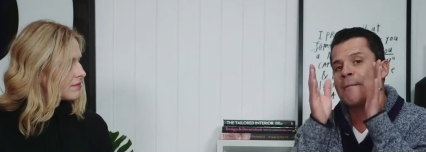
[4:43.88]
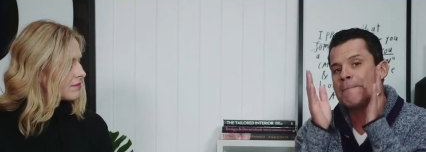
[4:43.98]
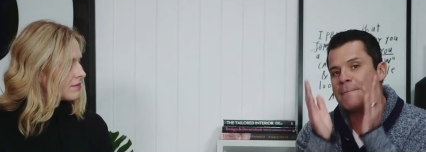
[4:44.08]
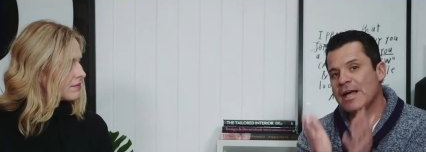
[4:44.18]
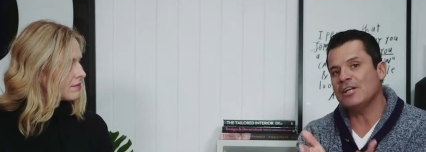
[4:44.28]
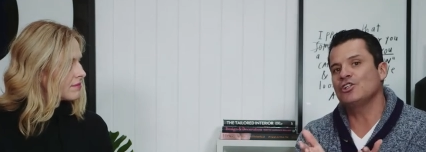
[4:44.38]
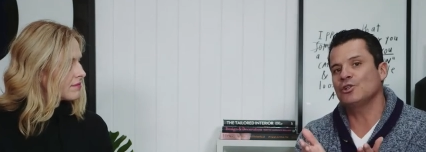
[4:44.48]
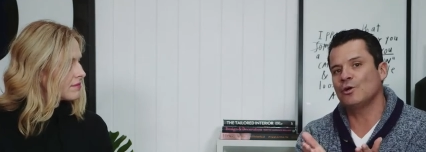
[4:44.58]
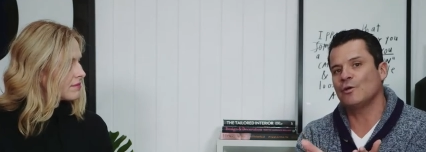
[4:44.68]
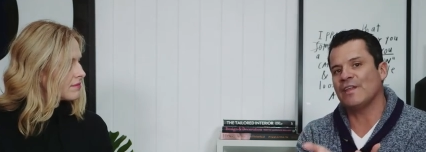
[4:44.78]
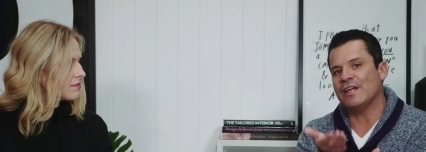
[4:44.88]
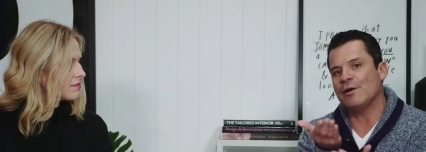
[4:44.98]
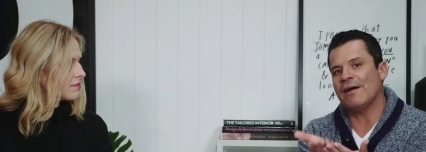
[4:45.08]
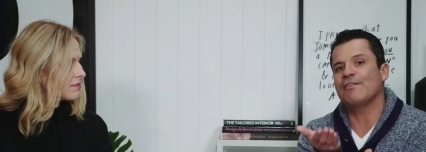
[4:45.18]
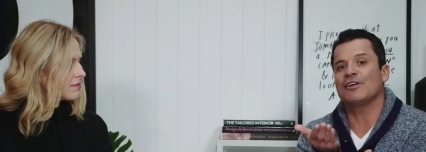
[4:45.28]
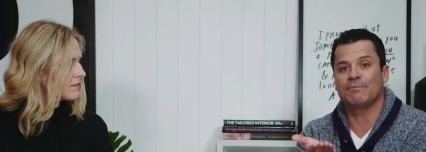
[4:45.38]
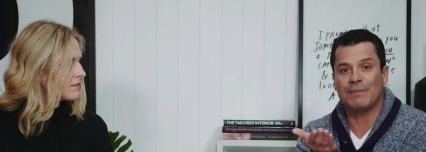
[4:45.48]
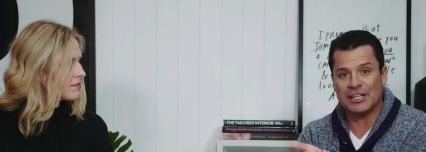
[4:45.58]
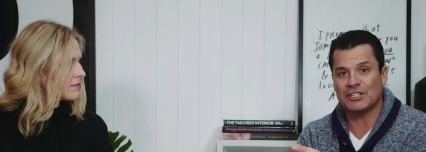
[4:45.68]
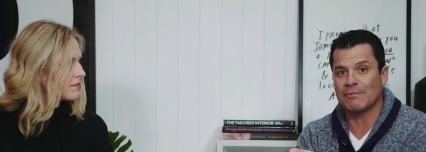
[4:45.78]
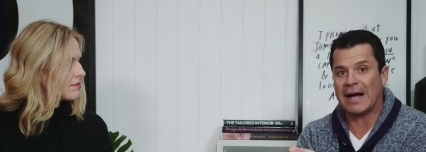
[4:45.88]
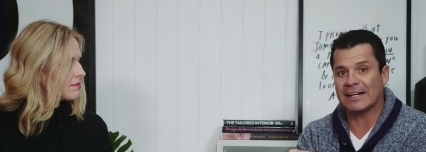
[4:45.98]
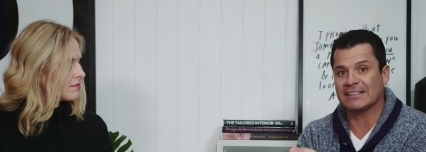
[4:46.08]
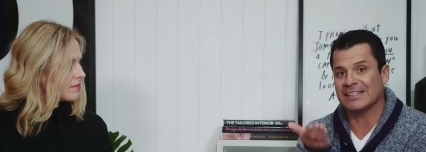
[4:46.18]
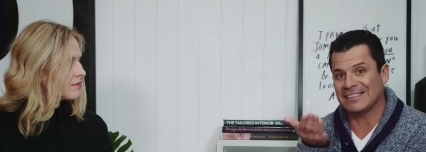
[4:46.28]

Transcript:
Speaker 1: make sure that you have those benchmarks